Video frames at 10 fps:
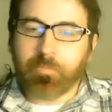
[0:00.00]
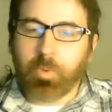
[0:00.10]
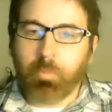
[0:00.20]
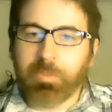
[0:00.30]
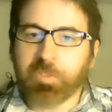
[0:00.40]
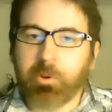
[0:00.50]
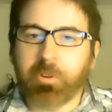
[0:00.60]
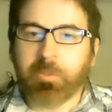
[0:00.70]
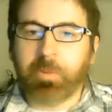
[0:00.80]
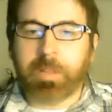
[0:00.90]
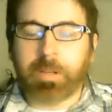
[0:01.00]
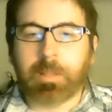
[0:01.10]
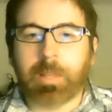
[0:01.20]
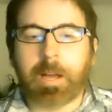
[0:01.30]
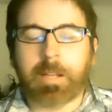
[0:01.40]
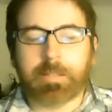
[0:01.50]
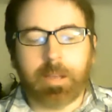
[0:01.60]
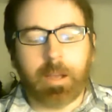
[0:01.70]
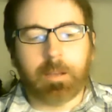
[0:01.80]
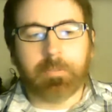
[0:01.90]
we've spoken with a lot
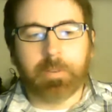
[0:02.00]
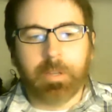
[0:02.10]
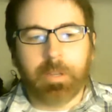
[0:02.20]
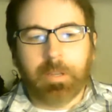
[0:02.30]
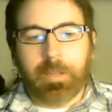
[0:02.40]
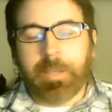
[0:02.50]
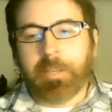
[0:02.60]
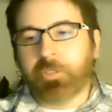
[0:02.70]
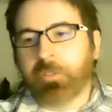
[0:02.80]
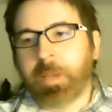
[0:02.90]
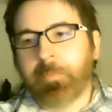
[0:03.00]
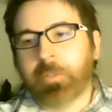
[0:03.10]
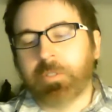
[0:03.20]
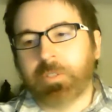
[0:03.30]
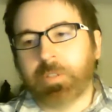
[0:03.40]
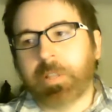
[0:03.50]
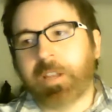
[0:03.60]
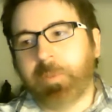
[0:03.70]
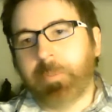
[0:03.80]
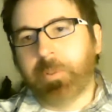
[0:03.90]
of industry members, a
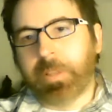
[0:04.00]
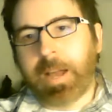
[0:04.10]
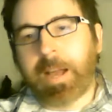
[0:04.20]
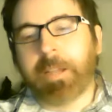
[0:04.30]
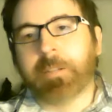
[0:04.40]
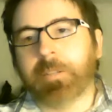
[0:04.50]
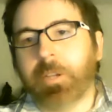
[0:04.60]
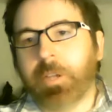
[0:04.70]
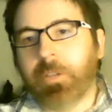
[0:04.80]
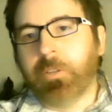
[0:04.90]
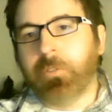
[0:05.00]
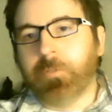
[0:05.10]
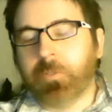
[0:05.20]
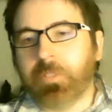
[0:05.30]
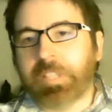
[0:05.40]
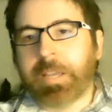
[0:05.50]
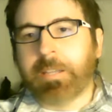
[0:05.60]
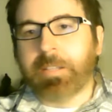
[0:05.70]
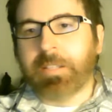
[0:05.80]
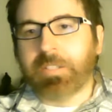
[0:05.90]
lot of people that hire new food
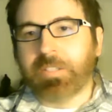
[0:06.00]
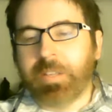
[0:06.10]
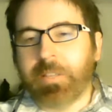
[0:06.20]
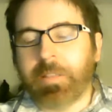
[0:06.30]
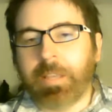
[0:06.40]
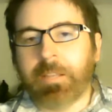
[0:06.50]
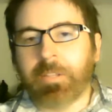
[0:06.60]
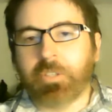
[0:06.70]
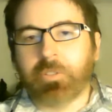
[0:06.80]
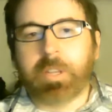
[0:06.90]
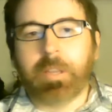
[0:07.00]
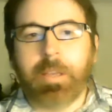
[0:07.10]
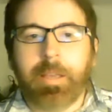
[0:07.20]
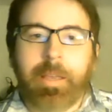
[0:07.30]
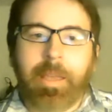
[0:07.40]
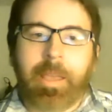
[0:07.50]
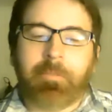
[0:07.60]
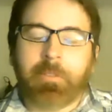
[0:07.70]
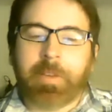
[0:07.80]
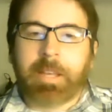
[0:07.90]
scientists in the industry,
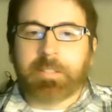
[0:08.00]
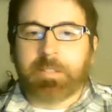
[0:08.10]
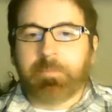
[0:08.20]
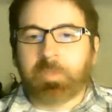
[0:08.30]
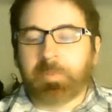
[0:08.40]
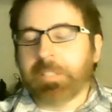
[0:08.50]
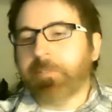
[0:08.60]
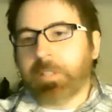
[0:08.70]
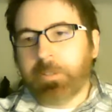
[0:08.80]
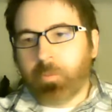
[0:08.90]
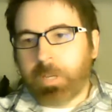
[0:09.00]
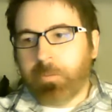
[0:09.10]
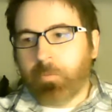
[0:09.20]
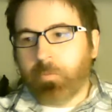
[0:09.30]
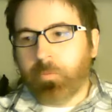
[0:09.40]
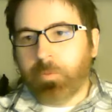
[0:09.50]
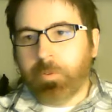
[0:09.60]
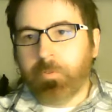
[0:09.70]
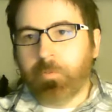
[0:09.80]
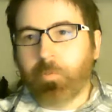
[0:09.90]
and we've asked them specifically
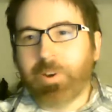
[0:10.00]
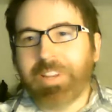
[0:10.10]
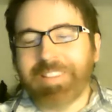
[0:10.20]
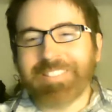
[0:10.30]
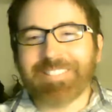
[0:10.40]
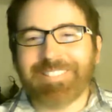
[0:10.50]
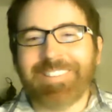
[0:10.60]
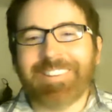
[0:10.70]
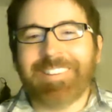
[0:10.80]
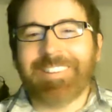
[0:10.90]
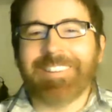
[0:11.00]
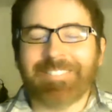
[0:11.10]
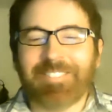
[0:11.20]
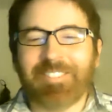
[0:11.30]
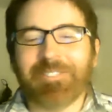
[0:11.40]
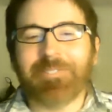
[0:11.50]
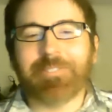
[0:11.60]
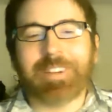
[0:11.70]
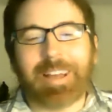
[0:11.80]
what is needed to